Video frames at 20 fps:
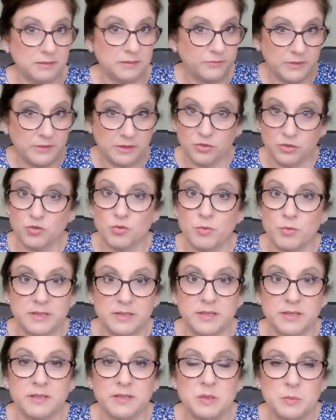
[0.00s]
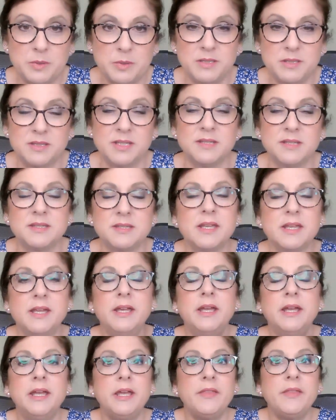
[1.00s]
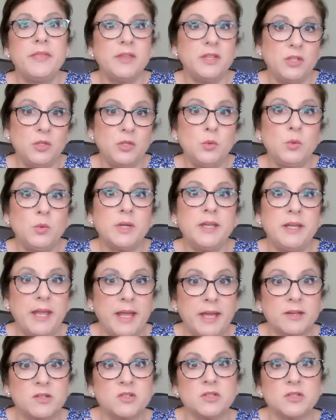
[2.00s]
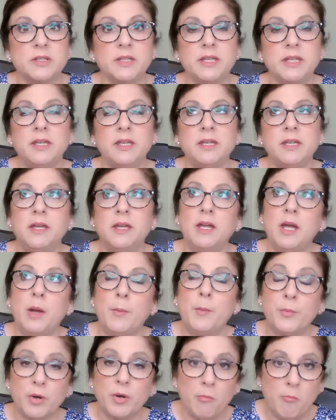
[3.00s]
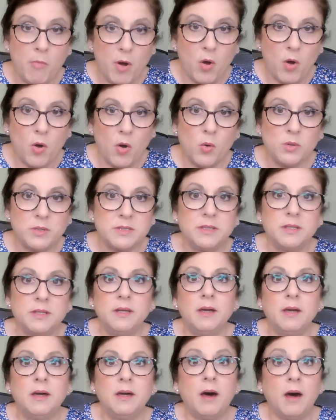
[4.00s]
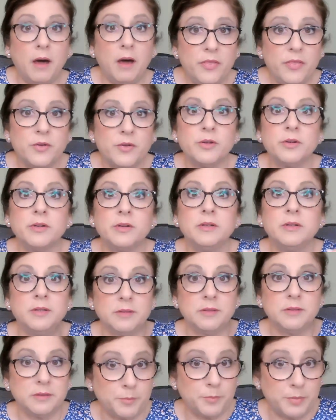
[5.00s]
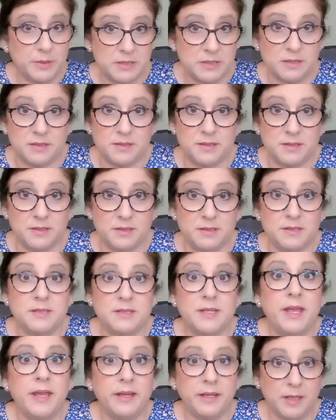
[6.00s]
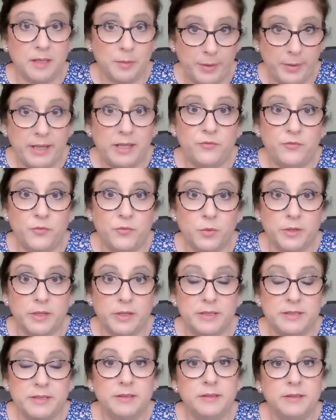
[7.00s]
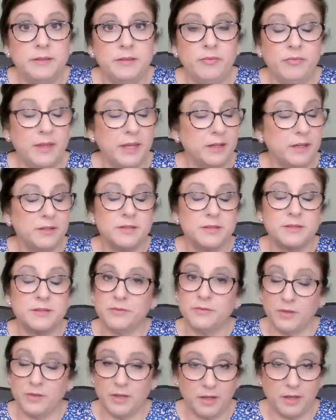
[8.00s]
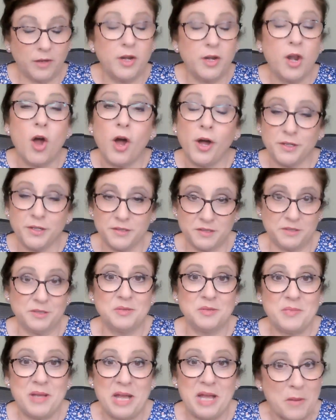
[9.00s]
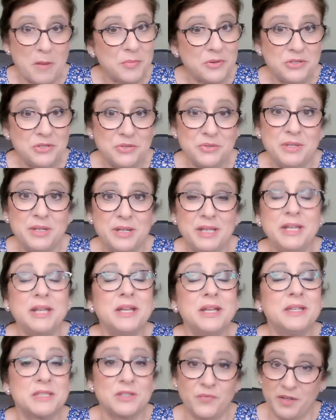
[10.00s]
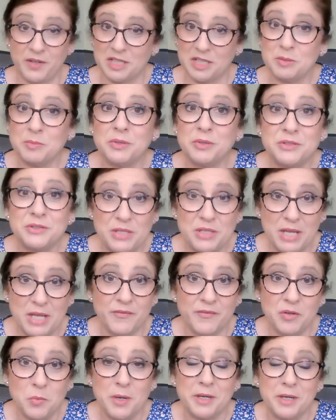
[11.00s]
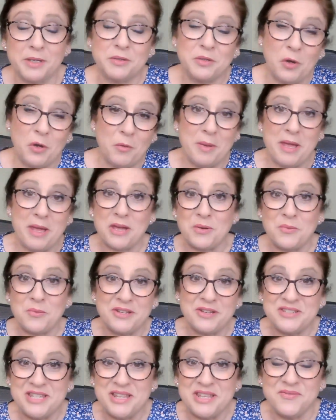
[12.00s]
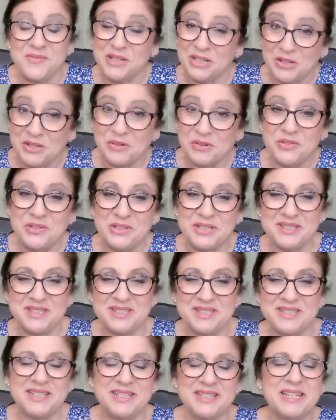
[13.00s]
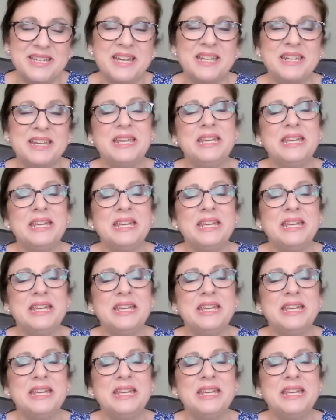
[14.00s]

your direct sales business, that you can actually promote other businesses and get paid for it. That is an awesome opportunity. It's available to everyone. Go back and watch that video if you didn't see it yet.